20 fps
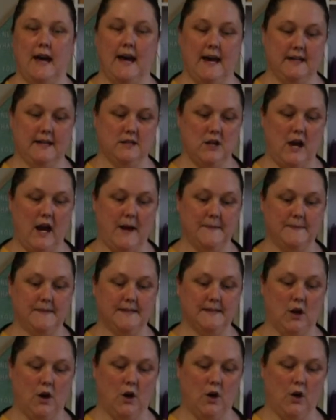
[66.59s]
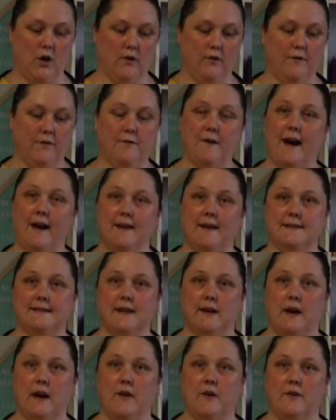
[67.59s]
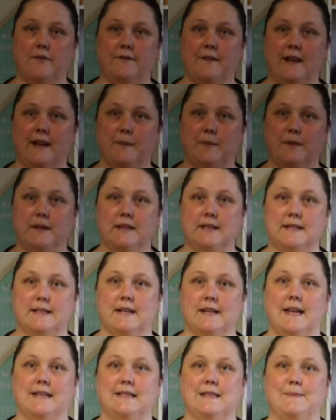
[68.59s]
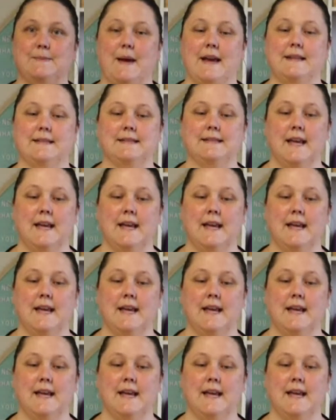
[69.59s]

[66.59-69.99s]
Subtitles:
types of files that are available in Design Space,